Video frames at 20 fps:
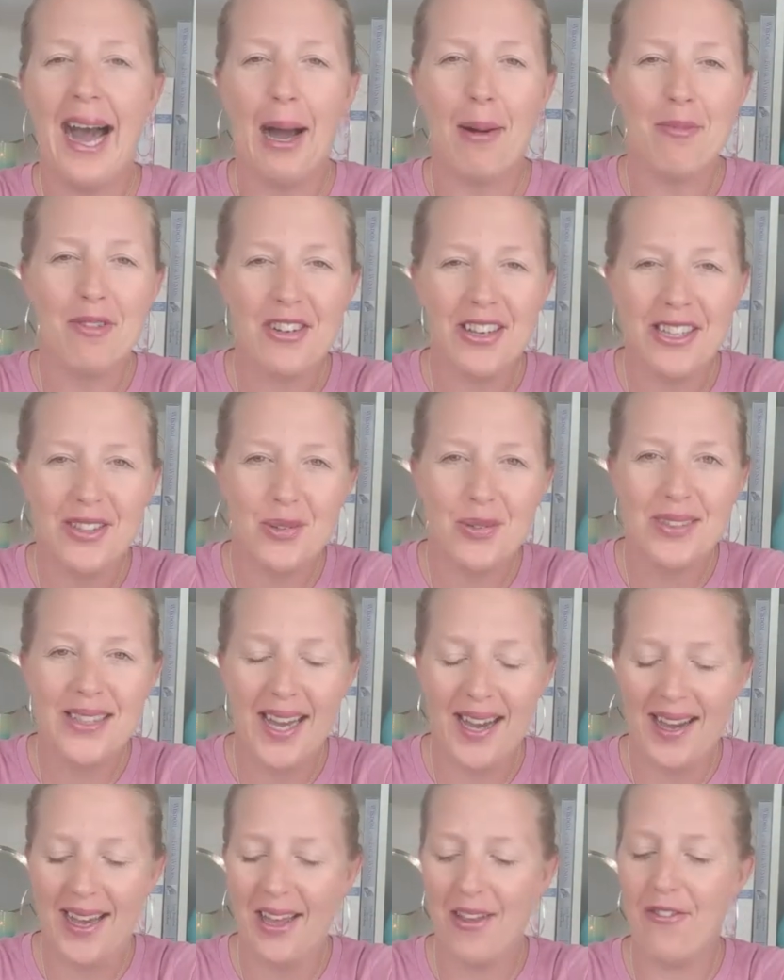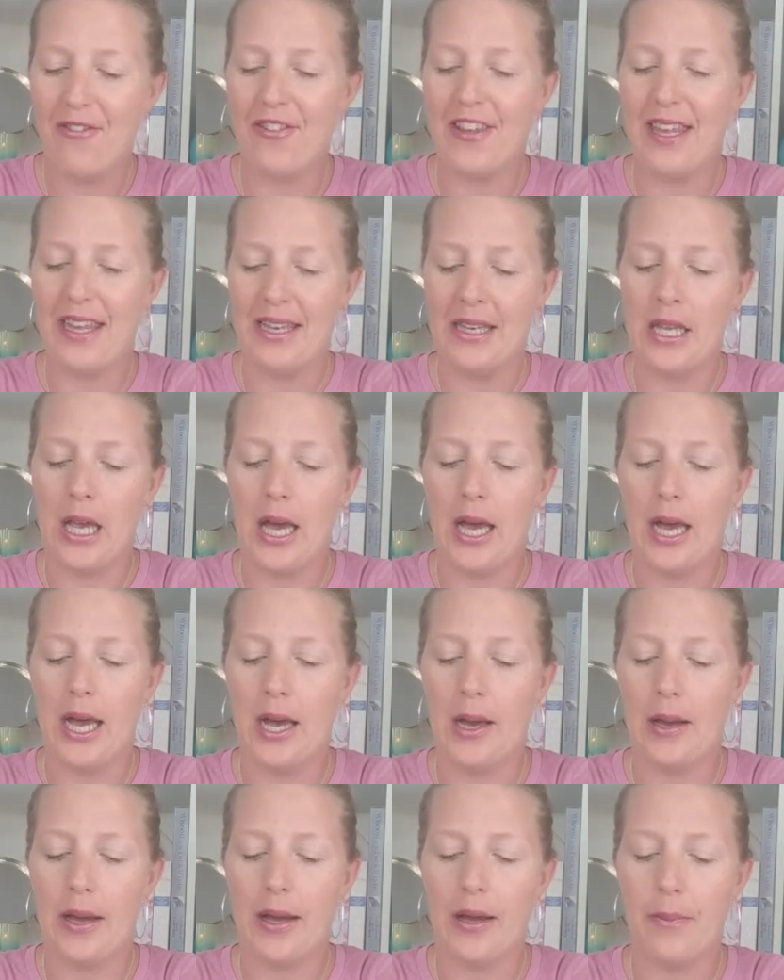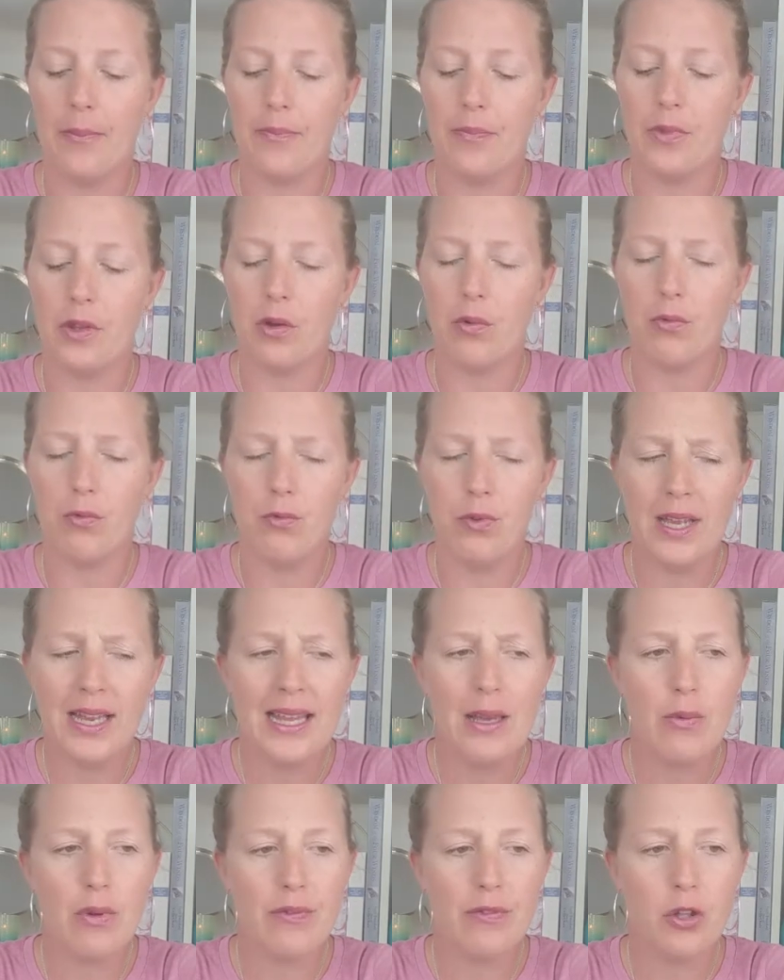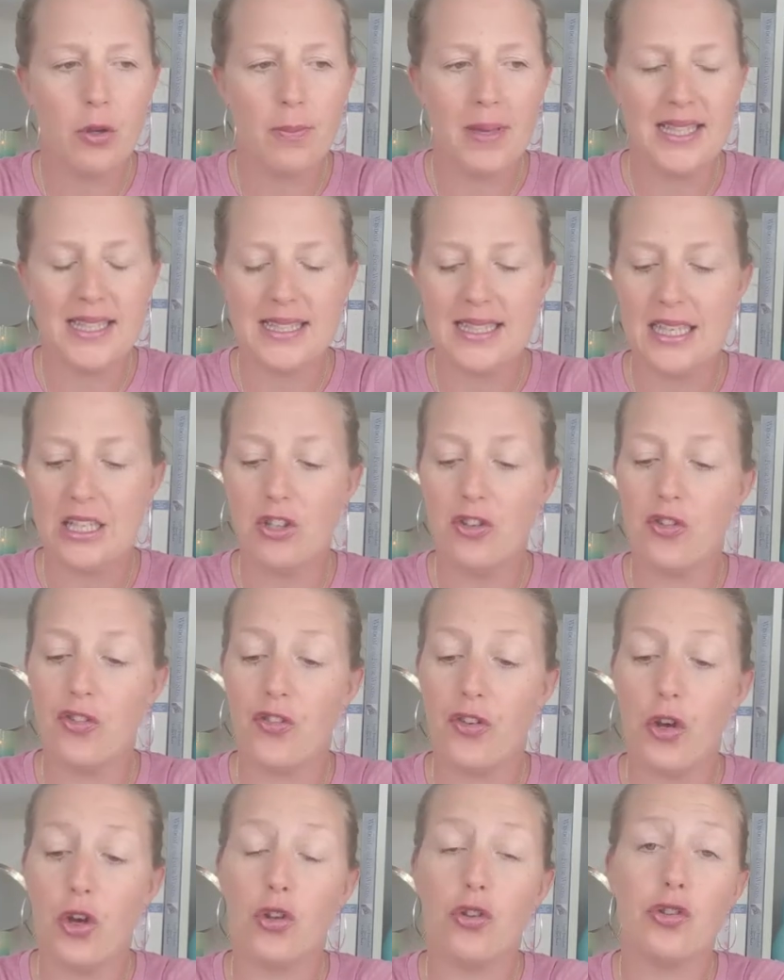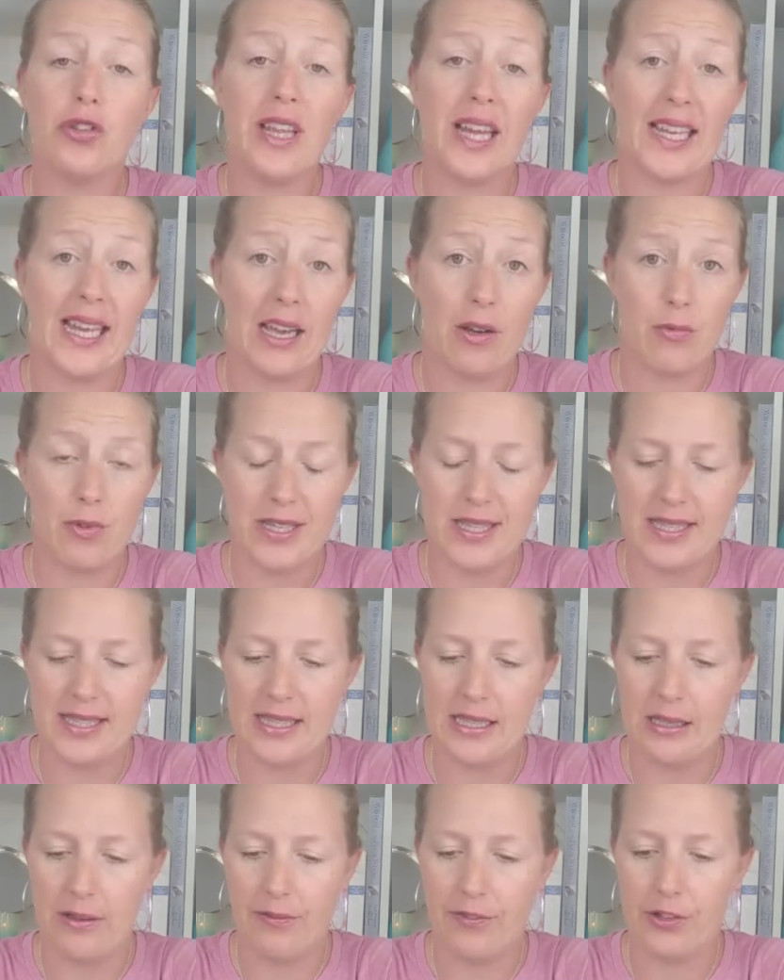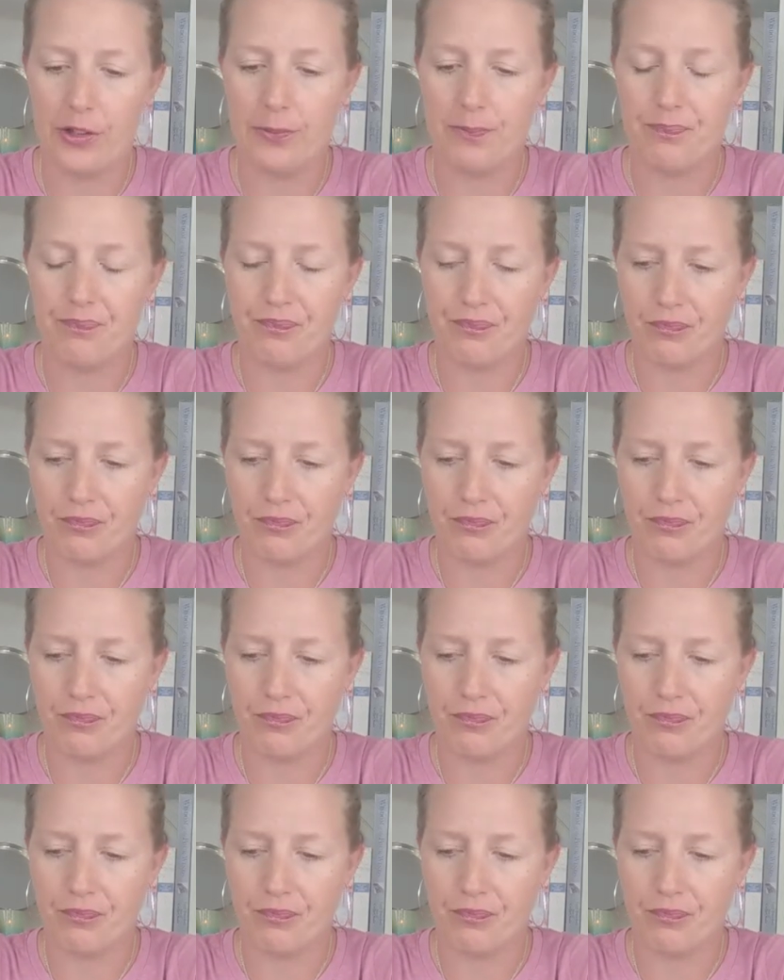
I'm going to dive in really with the message first that I received.